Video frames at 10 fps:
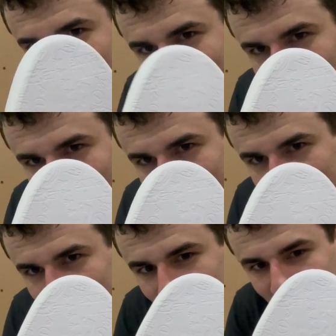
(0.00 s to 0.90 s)
charm
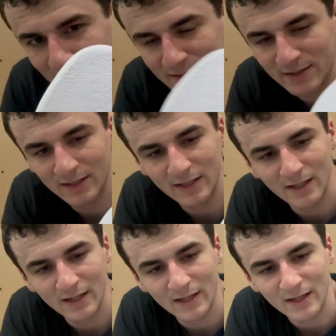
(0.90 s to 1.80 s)
to it, I guess.
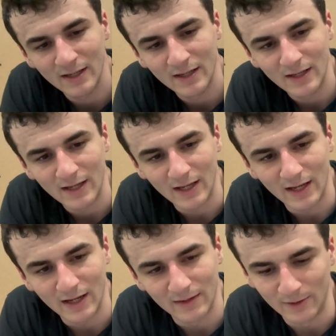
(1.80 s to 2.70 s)

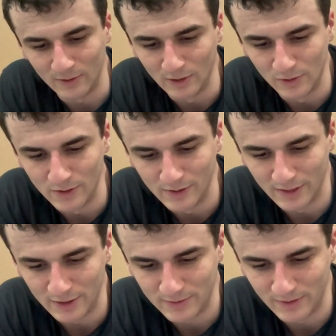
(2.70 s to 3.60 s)
And a little logo on
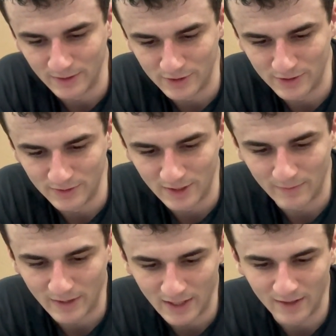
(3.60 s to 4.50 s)
each one of the shoes they
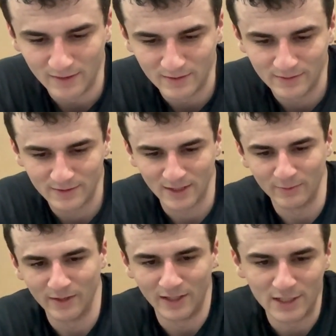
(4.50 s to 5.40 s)
made,
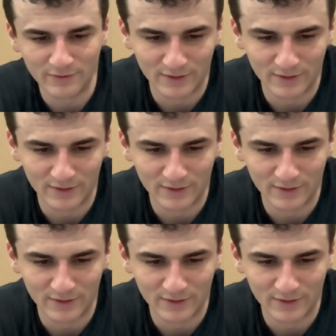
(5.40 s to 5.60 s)
celebrating each of his